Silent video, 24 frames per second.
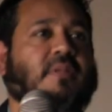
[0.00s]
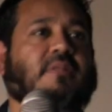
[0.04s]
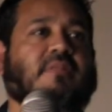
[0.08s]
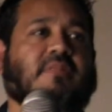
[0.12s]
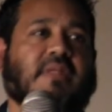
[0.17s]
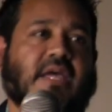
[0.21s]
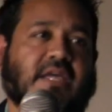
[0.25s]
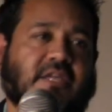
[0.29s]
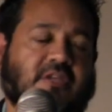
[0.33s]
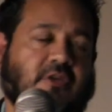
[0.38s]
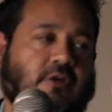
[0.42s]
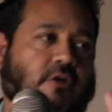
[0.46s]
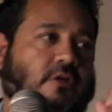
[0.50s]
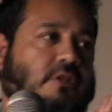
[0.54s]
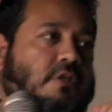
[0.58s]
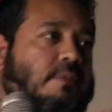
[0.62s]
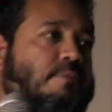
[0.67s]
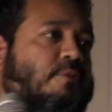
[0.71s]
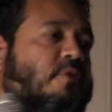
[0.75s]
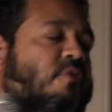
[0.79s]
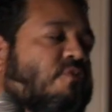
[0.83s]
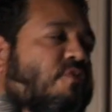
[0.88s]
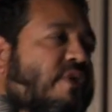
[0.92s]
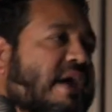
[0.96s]
Thank you. To
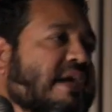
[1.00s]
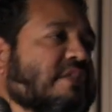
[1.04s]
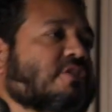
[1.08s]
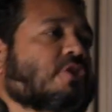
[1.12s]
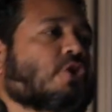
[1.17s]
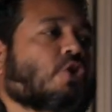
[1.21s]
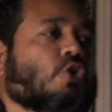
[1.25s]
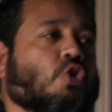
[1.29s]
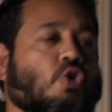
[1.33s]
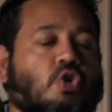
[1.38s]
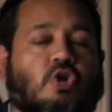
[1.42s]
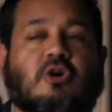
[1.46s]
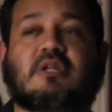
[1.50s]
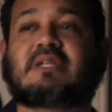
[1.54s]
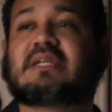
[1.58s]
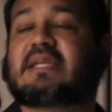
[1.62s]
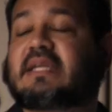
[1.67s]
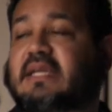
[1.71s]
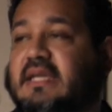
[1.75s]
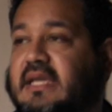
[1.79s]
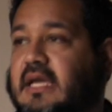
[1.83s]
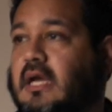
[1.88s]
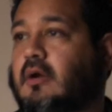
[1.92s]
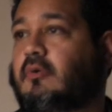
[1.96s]
perfect
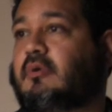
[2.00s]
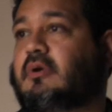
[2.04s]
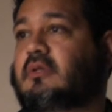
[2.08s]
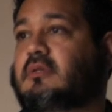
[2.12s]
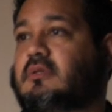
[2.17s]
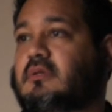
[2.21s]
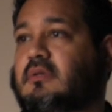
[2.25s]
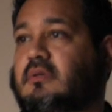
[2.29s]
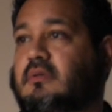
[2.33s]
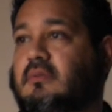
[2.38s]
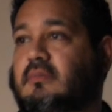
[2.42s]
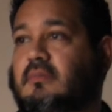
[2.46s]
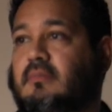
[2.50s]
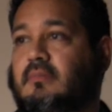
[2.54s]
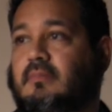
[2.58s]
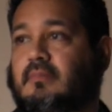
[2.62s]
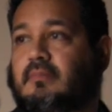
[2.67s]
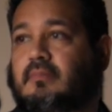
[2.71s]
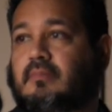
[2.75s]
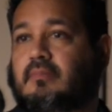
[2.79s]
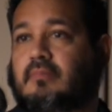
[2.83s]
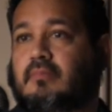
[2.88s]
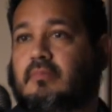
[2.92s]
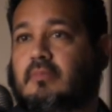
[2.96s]
good character.
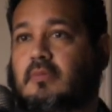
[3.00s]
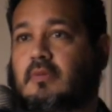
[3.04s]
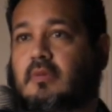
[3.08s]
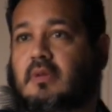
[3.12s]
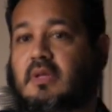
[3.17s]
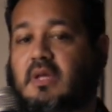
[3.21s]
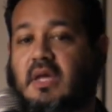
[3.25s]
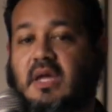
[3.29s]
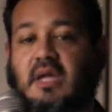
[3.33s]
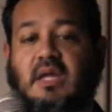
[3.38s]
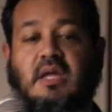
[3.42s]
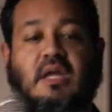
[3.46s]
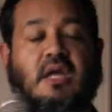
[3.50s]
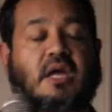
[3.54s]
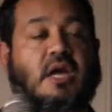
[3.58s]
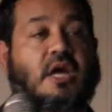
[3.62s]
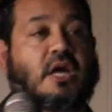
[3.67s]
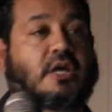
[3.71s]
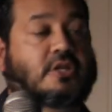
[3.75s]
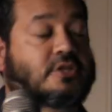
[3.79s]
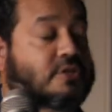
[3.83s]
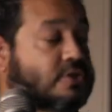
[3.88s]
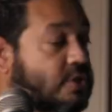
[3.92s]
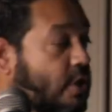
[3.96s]
Okay?
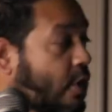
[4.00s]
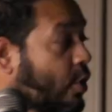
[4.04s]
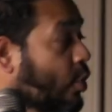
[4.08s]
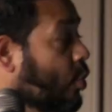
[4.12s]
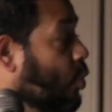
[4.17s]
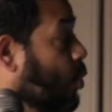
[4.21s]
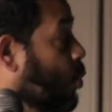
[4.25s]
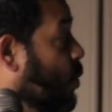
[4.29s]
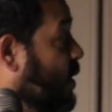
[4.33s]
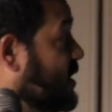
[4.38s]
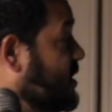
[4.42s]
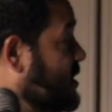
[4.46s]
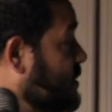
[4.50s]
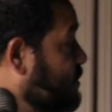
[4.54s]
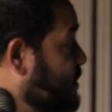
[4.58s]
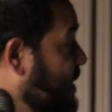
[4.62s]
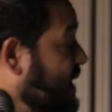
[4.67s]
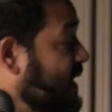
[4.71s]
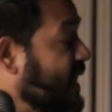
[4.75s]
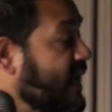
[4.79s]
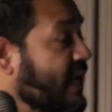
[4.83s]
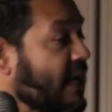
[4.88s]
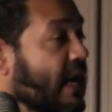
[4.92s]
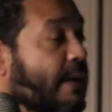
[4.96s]
So, when
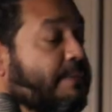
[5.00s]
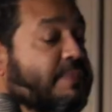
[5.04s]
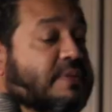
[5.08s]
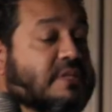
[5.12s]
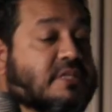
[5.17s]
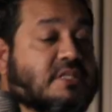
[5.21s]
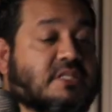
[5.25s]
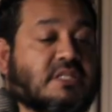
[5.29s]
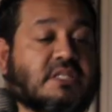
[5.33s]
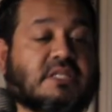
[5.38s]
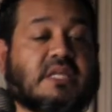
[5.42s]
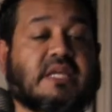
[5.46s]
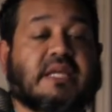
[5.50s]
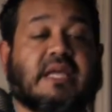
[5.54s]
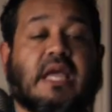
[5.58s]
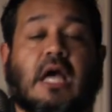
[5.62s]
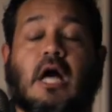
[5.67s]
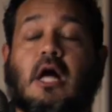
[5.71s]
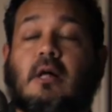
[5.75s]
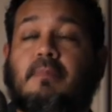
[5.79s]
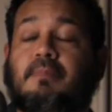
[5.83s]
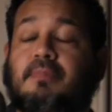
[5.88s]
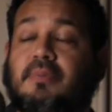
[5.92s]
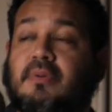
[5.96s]
speaking up and seeking
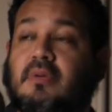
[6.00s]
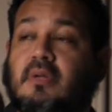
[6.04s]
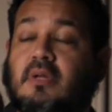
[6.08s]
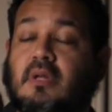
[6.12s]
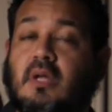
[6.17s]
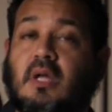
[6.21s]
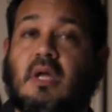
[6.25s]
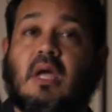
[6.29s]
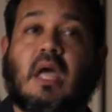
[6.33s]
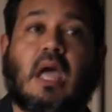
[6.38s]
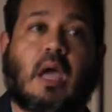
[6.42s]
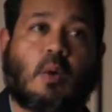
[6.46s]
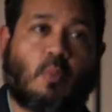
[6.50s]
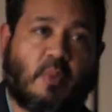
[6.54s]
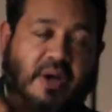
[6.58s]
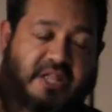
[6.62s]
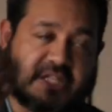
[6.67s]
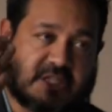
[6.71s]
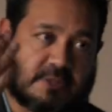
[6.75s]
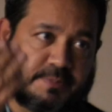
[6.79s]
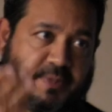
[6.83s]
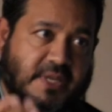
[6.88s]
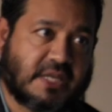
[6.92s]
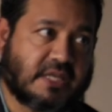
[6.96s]
help, and when
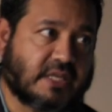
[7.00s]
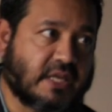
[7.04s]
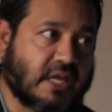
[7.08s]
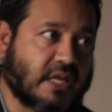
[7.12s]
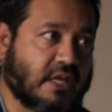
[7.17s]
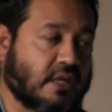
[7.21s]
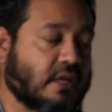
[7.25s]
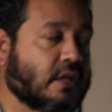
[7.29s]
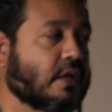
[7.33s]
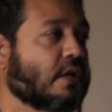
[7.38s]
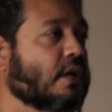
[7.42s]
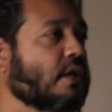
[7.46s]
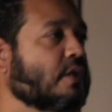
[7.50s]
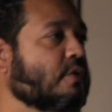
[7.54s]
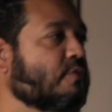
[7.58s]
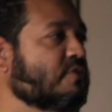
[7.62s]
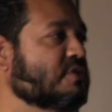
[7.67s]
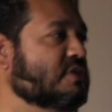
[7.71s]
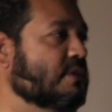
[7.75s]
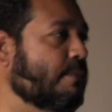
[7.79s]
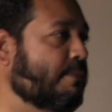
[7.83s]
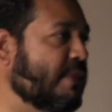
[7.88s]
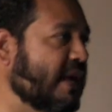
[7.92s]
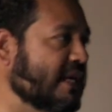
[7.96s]
speaking,
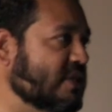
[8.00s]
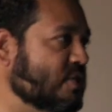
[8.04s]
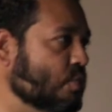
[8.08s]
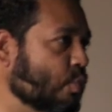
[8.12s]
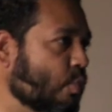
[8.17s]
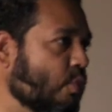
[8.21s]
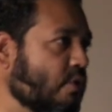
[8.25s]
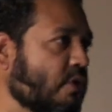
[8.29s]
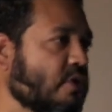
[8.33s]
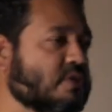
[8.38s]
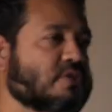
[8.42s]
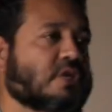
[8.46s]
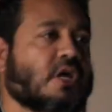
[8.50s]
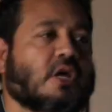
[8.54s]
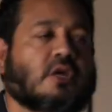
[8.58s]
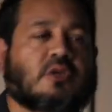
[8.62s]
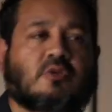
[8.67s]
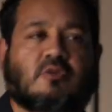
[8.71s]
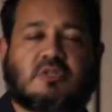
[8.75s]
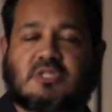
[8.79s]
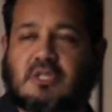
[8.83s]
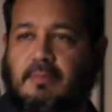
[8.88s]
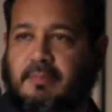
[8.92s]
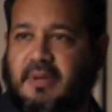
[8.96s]
use the best words,
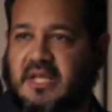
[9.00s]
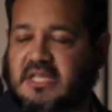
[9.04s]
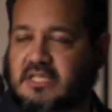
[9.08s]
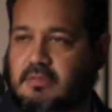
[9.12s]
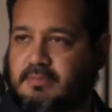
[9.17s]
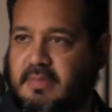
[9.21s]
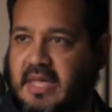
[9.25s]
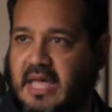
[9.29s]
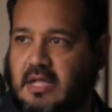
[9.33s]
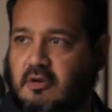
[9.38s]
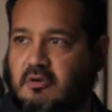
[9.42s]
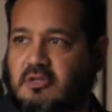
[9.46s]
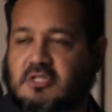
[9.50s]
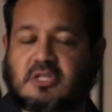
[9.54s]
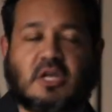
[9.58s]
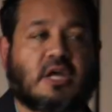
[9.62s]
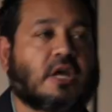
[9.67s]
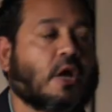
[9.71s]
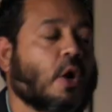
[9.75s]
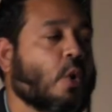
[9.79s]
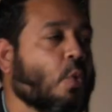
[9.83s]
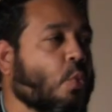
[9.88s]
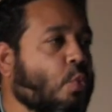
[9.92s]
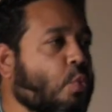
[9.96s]
use the best manners.
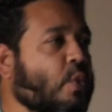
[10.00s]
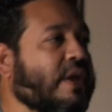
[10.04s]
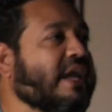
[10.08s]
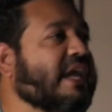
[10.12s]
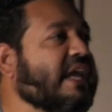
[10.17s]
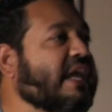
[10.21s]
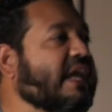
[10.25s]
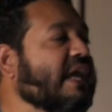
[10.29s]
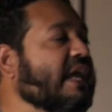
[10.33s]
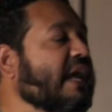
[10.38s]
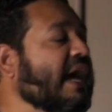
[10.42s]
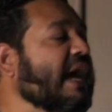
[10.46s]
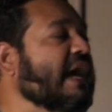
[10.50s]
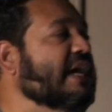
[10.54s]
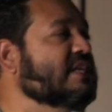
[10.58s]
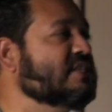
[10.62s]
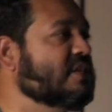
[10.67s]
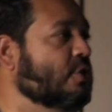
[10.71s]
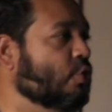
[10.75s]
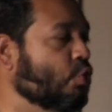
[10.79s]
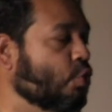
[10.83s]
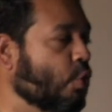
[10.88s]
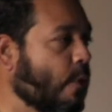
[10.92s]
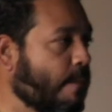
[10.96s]
We as
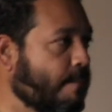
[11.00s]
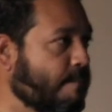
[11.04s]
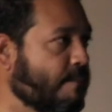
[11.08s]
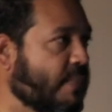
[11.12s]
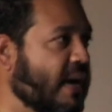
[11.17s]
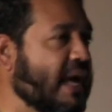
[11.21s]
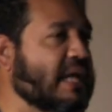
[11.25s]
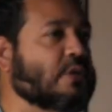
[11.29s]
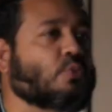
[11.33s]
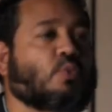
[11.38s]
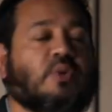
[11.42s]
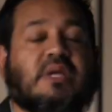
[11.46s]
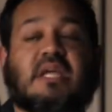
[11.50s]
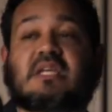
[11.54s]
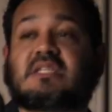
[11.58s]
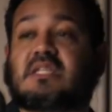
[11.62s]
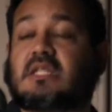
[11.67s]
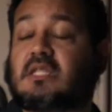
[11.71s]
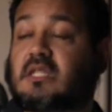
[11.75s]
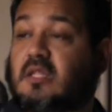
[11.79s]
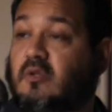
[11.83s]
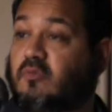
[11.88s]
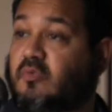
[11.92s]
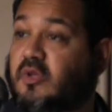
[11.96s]
an ummah and we as
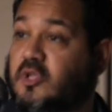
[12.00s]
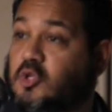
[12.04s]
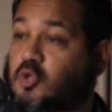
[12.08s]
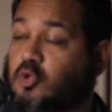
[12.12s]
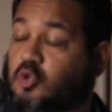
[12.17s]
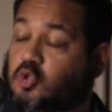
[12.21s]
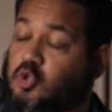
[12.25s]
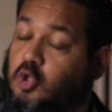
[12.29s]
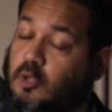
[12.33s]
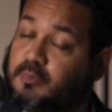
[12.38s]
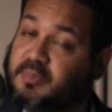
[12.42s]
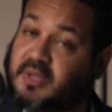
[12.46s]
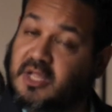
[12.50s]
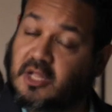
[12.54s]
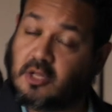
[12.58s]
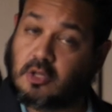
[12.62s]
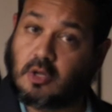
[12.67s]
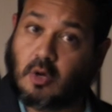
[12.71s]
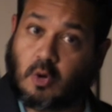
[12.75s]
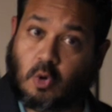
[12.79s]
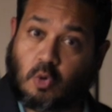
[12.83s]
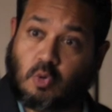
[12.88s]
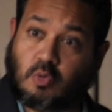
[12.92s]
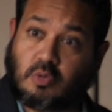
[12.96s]
individuals should be
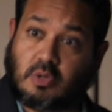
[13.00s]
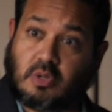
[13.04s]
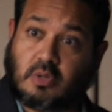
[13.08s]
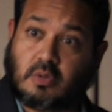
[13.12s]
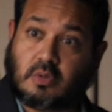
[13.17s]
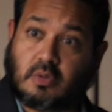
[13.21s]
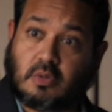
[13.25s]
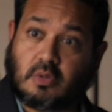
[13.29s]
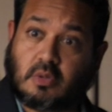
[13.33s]
known